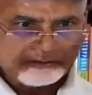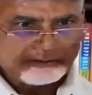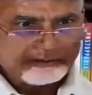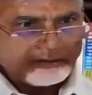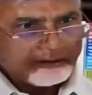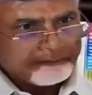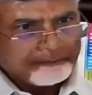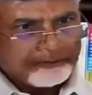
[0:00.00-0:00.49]

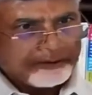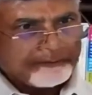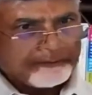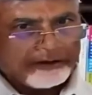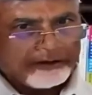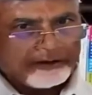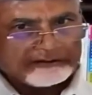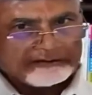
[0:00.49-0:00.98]
Then
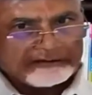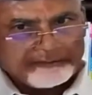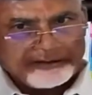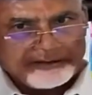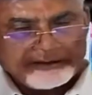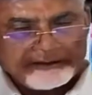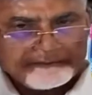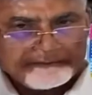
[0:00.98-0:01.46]
people asked
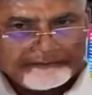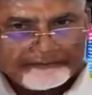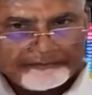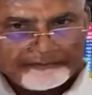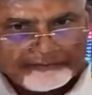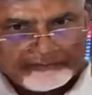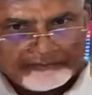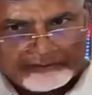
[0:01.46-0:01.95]
me,
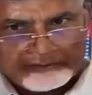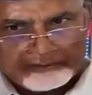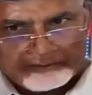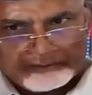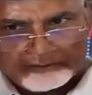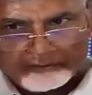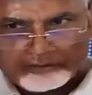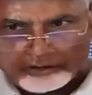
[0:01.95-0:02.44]

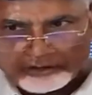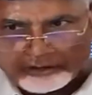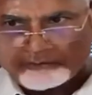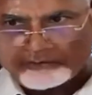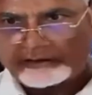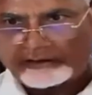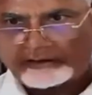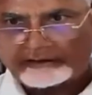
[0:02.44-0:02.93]

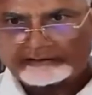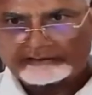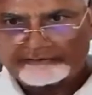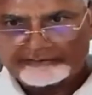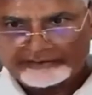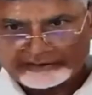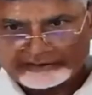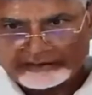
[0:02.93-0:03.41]
21 years
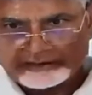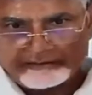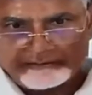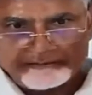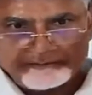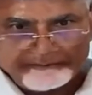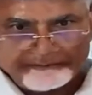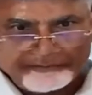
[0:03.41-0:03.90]

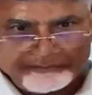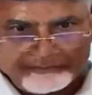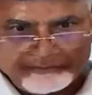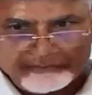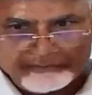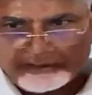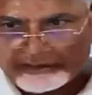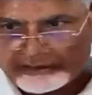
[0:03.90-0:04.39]
vision.
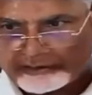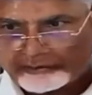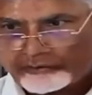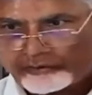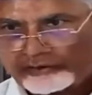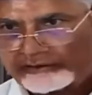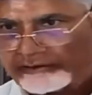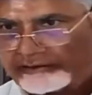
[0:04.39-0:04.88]
Then I
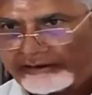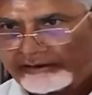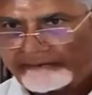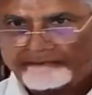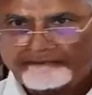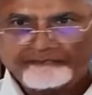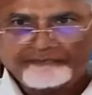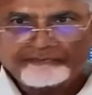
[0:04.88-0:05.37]
told
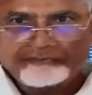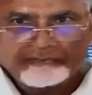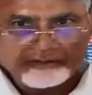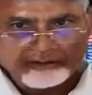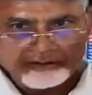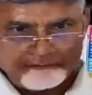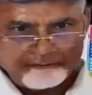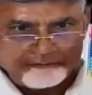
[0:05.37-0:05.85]
him,
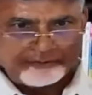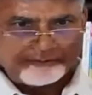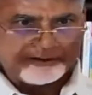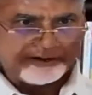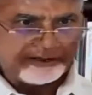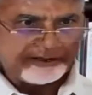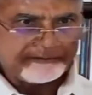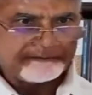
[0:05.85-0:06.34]

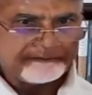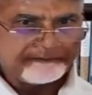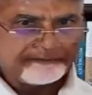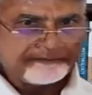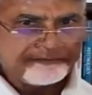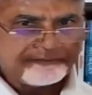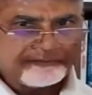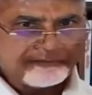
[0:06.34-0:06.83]
everybody,
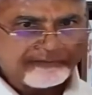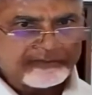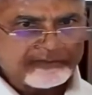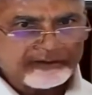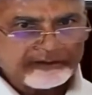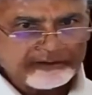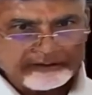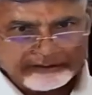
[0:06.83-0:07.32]

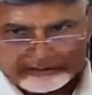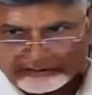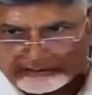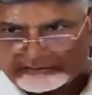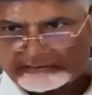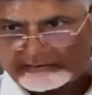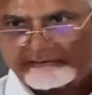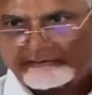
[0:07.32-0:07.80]
it
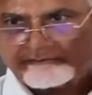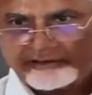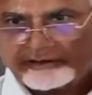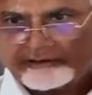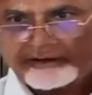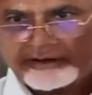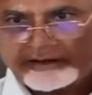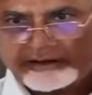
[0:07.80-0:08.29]
is
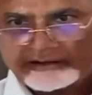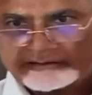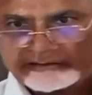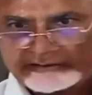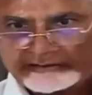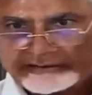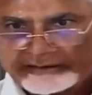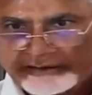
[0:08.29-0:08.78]
very, very
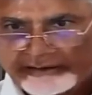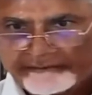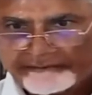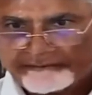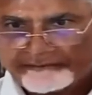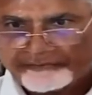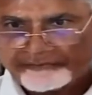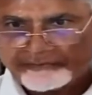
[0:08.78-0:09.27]

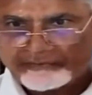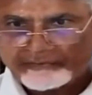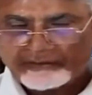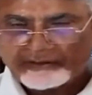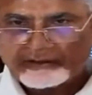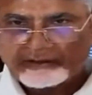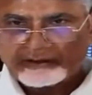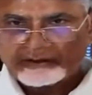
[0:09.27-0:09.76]
necessary.
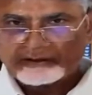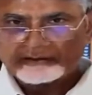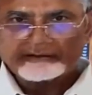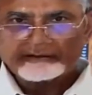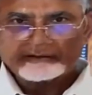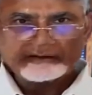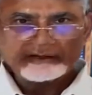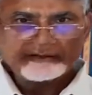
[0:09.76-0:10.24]
At
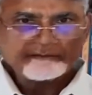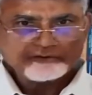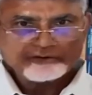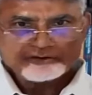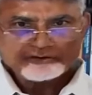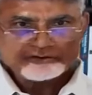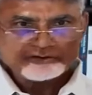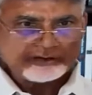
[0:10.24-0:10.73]
that time,
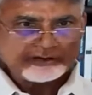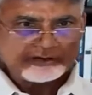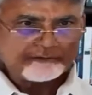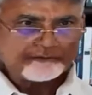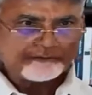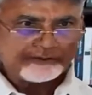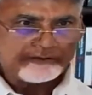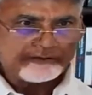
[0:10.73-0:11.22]
we used to
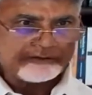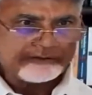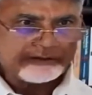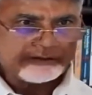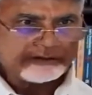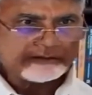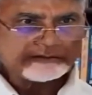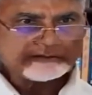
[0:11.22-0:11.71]
have five
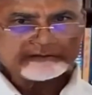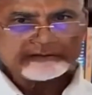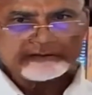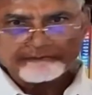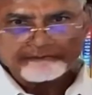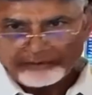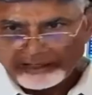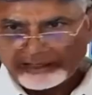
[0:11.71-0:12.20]
years
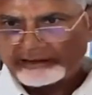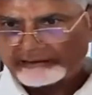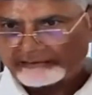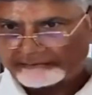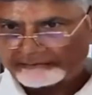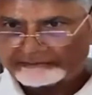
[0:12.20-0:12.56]
plan